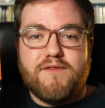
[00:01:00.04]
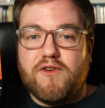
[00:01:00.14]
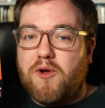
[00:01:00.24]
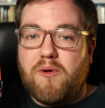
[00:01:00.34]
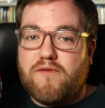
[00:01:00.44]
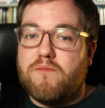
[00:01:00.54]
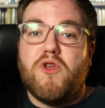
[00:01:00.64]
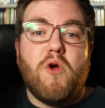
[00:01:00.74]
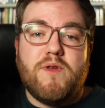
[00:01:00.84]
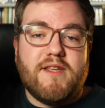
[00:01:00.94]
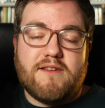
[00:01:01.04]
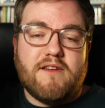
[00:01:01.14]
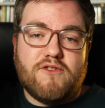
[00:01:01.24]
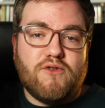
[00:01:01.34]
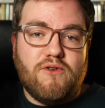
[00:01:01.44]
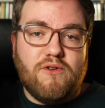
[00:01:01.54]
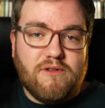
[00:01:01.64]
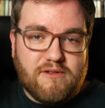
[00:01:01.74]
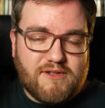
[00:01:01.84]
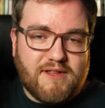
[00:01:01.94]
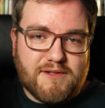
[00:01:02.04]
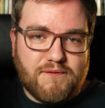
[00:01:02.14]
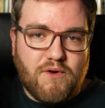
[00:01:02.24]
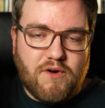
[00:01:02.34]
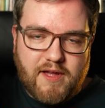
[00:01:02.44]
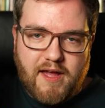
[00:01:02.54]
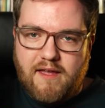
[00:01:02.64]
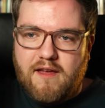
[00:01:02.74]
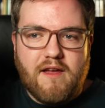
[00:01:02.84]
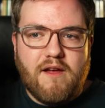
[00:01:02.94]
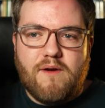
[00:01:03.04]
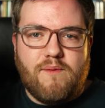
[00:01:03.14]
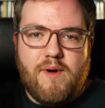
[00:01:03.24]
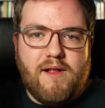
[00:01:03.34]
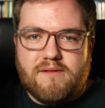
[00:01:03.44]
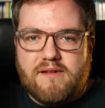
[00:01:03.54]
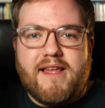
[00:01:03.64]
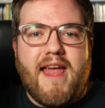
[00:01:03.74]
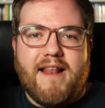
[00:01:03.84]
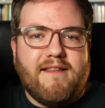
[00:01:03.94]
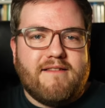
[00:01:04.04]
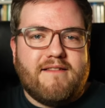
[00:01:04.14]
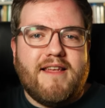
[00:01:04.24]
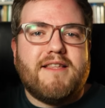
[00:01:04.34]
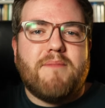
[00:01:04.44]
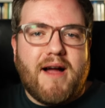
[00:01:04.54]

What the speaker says: if you're going from no disc at all to this 4K, well, again, it's